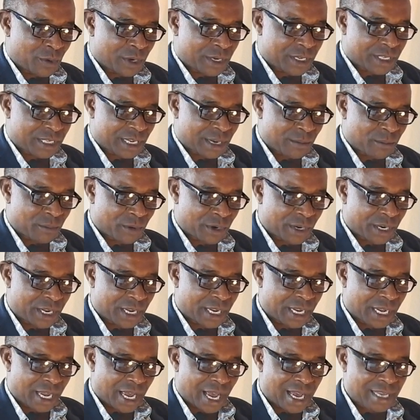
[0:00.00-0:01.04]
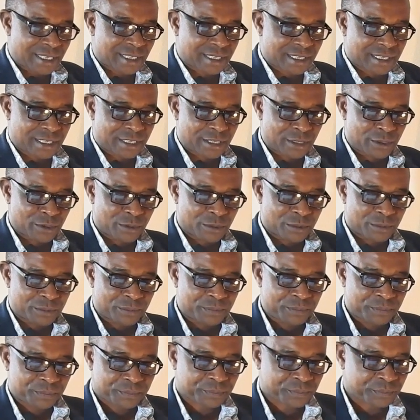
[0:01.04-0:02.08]
when somebody asks
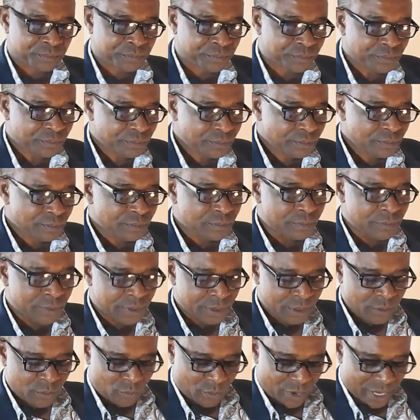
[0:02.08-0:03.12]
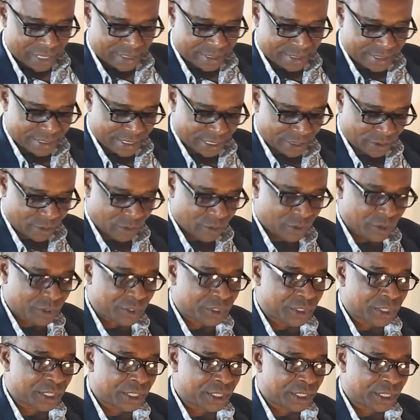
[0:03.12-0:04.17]
you what
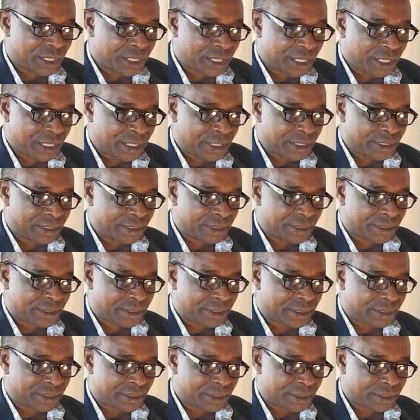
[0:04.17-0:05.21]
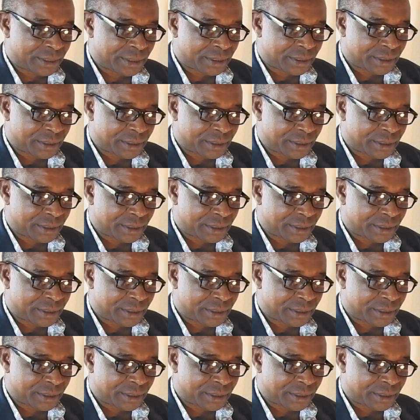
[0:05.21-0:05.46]
psychology is.